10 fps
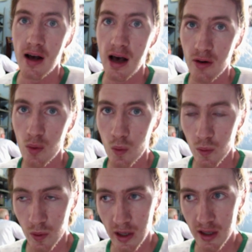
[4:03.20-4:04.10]
out how to
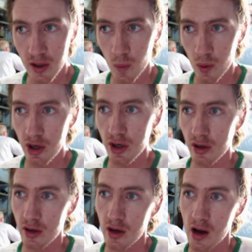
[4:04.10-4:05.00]
get it to work.
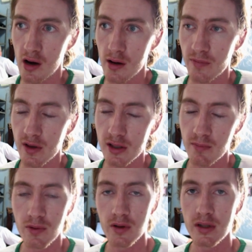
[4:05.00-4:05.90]
Um, the
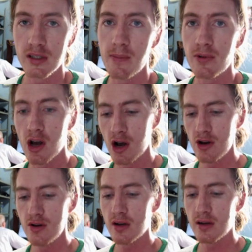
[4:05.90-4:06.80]
simple steps are
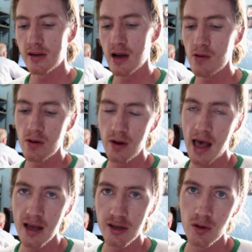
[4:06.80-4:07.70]
you need to download
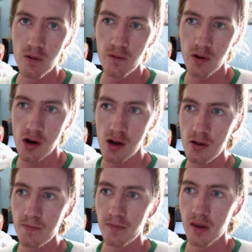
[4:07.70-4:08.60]
ASIO4ALL.